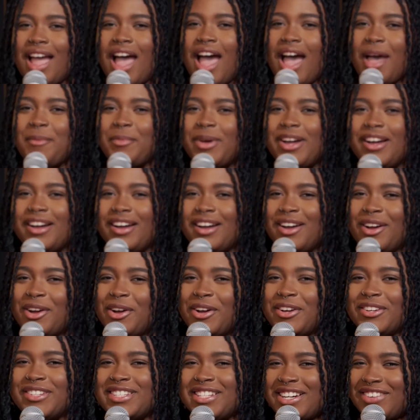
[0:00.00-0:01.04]
I'm
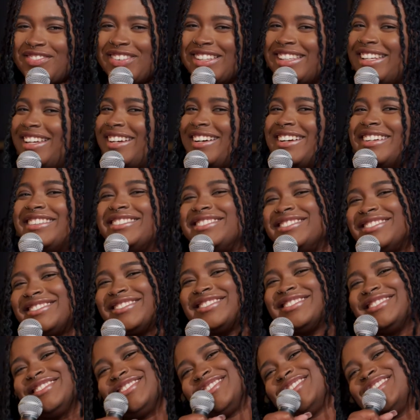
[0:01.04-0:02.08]
a servant leader
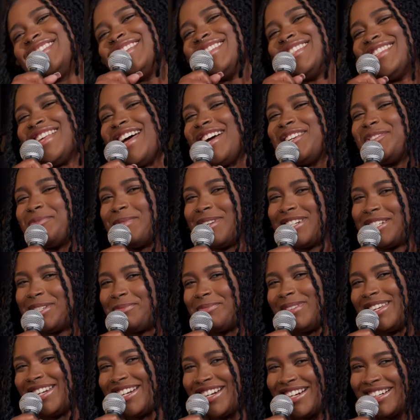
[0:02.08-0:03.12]
slash
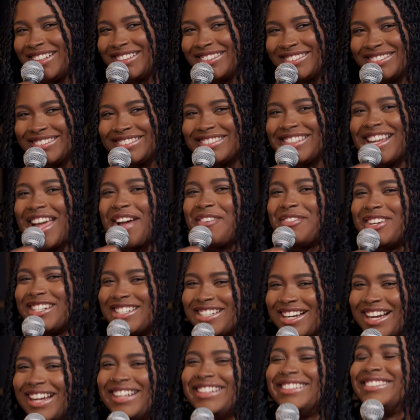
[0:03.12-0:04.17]
worship leader at one
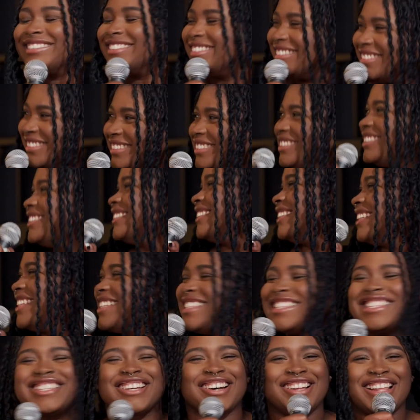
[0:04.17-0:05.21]
shot.
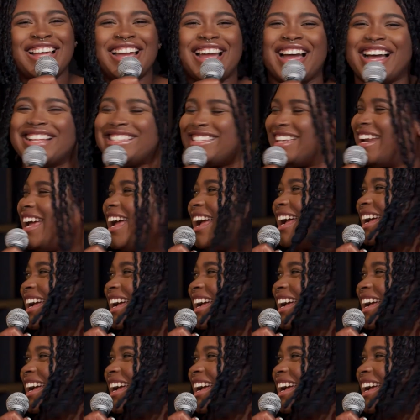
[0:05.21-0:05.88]
Oh, she I got is today.